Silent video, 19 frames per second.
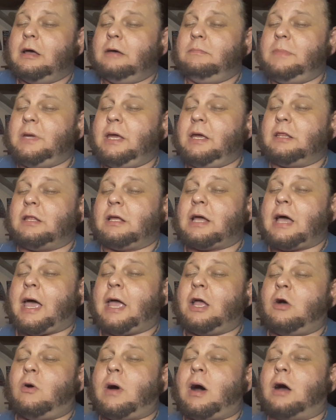Me and the guy
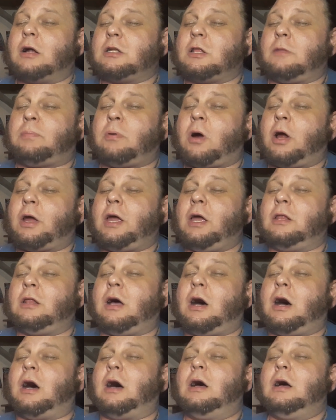go out into the parking
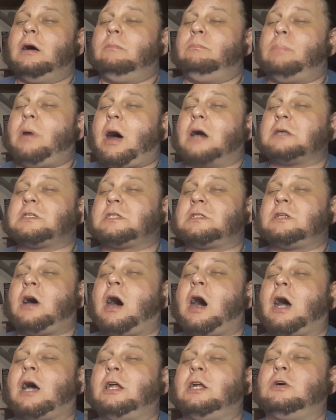lot. Boss is
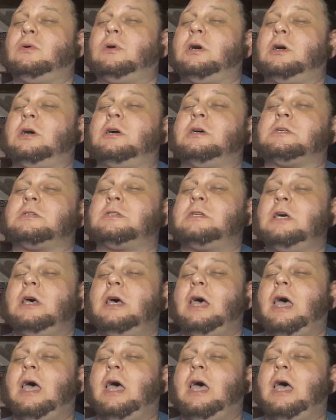talking to us.